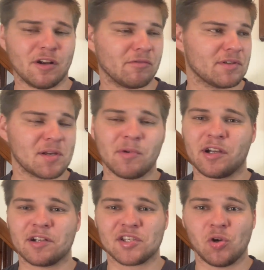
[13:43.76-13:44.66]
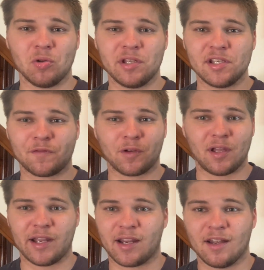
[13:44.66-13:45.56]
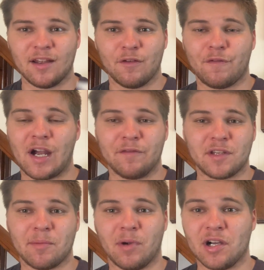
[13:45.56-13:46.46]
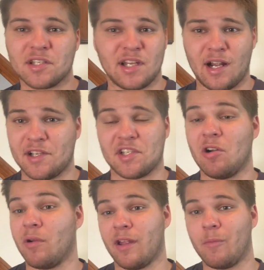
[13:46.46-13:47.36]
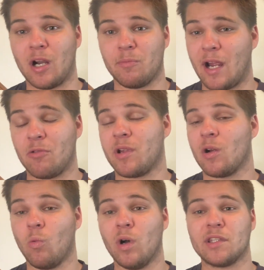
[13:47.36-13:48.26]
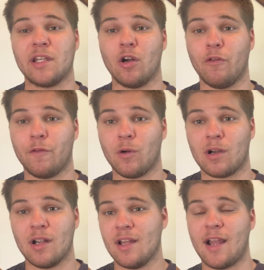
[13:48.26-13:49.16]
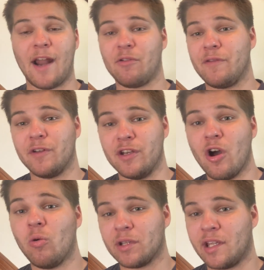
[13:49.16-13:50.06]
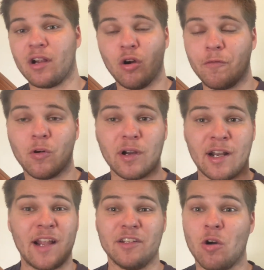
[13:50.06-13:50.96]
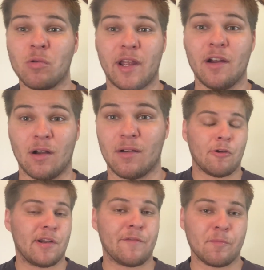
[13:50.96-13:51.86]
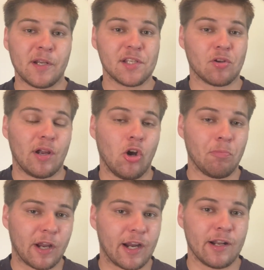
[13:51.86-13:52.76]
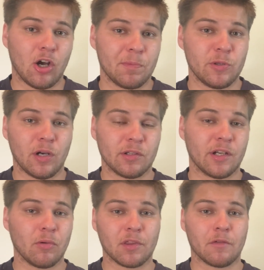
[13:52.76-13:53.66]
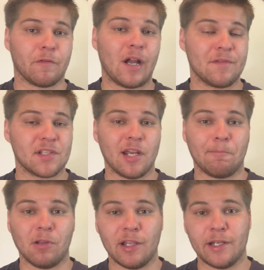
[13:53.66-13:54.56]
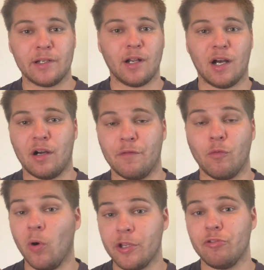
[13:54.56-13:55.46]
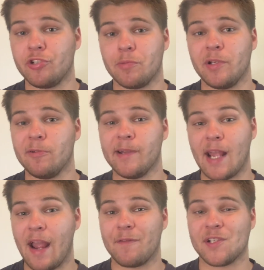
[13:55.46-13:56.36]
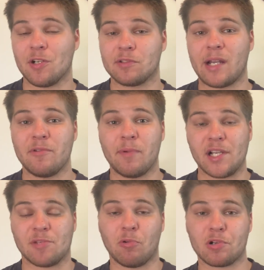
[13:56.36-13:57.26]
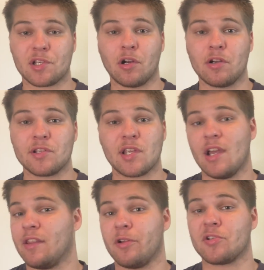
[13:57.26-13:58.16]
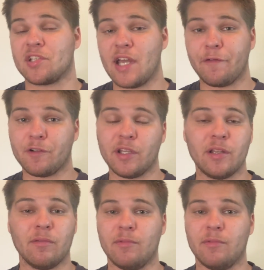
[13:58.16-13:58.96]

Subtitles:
someone could have sold these for like $5-10 and I still wouldn't have bought them. I don't care what they go for. I don't even know what they go for, and I don't care. All right, everybody. So I hope that kind of helped you out there with the 5-step plan of what you should be doing every single time you buy sports cards. There's definitely,